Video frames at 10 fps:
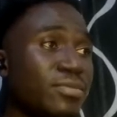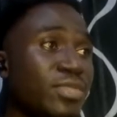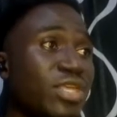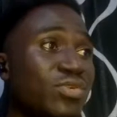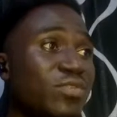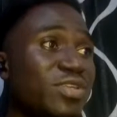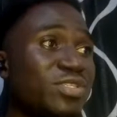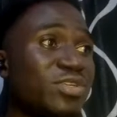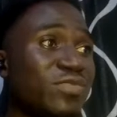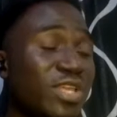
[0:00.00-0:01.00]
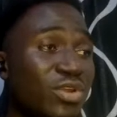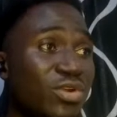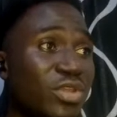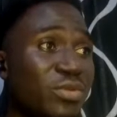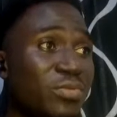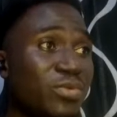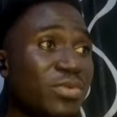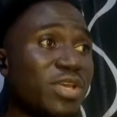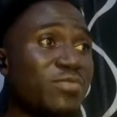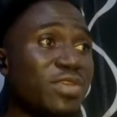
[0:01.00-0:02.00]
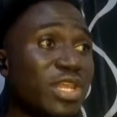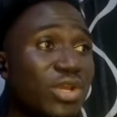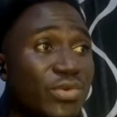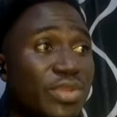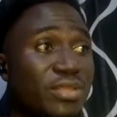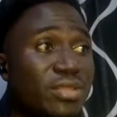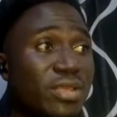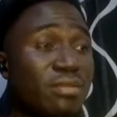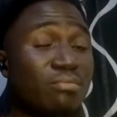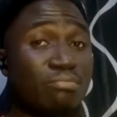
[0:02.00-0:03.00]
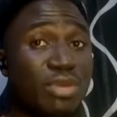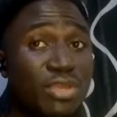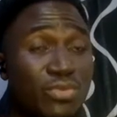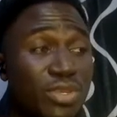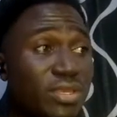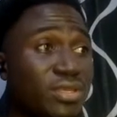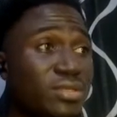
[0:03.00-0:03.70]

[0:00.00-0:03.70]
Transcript: The University of Ilorin, we have Ilorin, Benue,